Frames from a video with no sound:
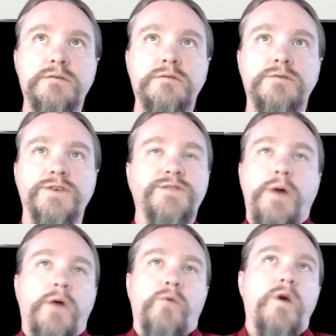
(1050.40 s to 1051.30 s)
Just
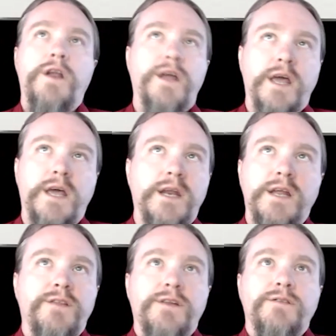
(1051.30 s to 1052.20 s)
by running it
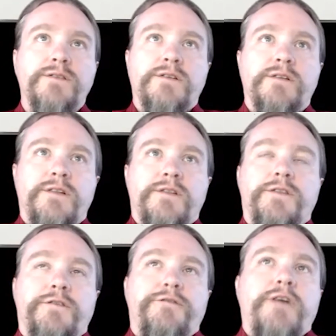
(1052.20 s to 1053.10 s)
in
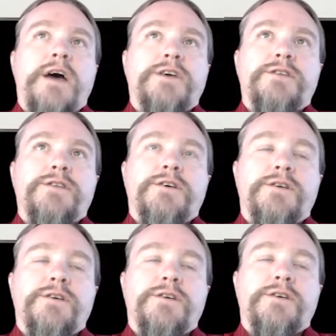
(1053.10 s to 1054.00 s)

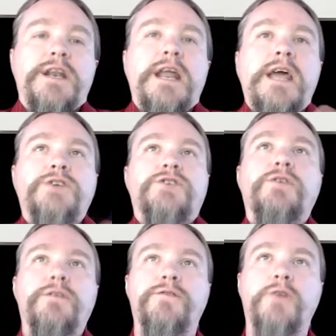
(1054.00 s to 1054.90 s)
the
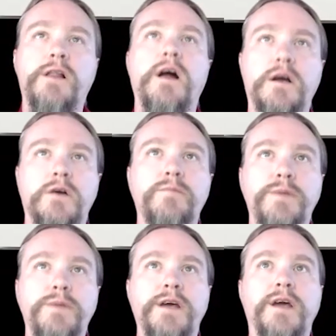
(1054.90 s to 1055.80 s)
nature of ThreatLocker
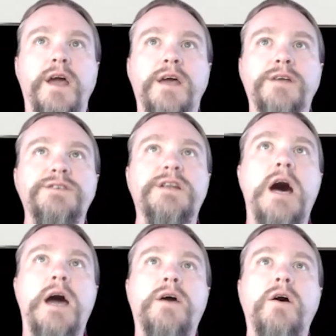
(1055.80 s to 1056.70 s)
being a
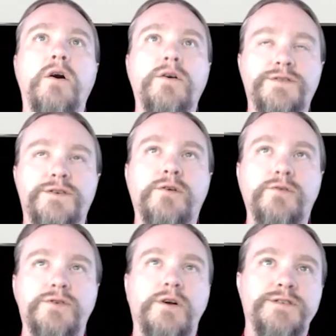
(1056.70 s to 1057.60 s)
deny all zero
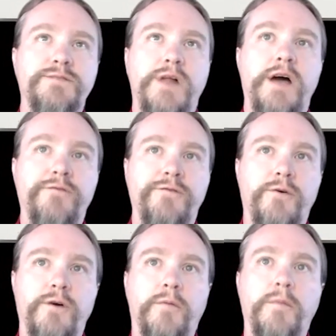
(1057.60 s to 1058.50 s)
trust
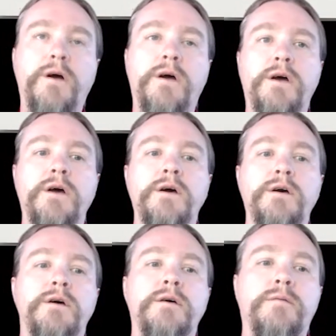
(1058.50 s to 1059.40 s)
platform
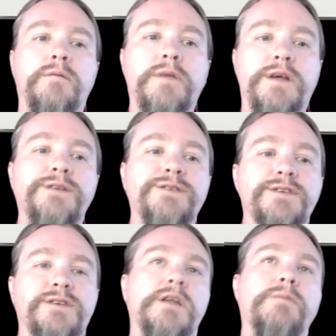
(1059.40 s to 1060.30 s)
means
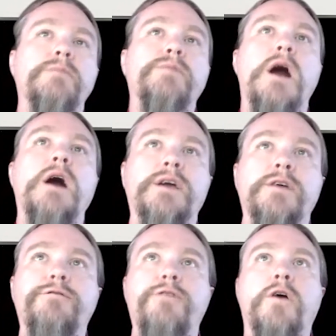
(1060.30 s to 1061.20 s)
it's going to be
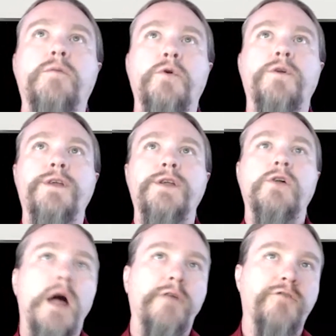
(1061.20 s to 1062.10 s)
blocking far more than
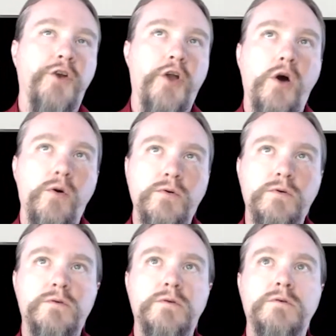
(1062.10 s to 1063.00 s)
you'll ever know,
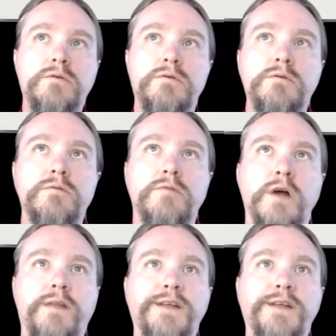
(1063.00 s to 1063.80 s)
right?